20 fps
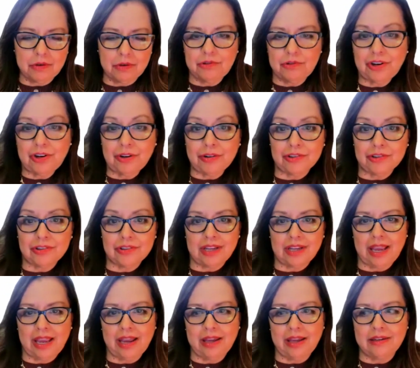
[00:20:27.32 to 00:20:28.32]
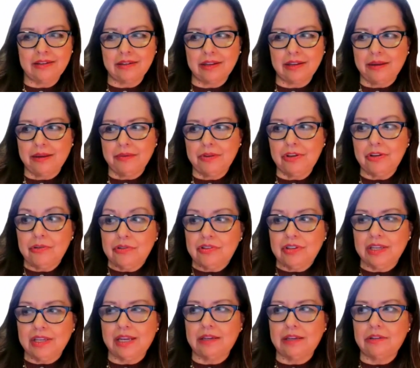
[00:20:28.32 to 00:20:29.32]
church and
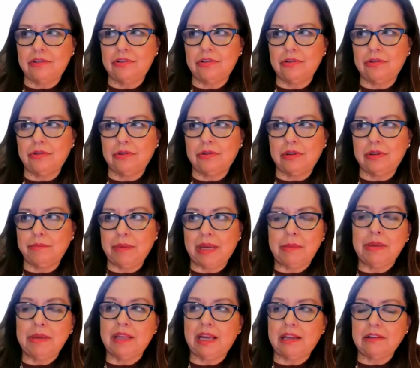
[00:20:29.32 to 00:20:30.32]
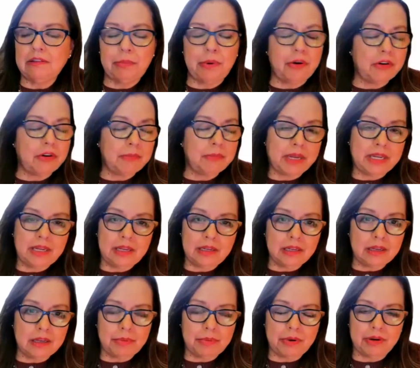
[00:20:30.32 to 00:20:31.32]
using it to maybe that's part of my
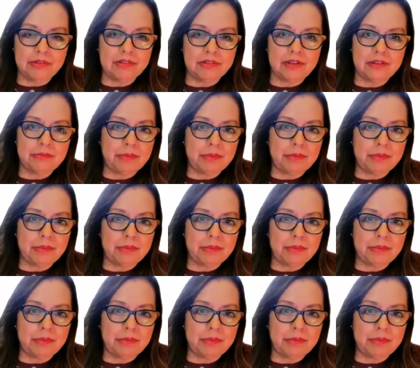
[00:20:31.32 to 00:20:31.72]
healing process.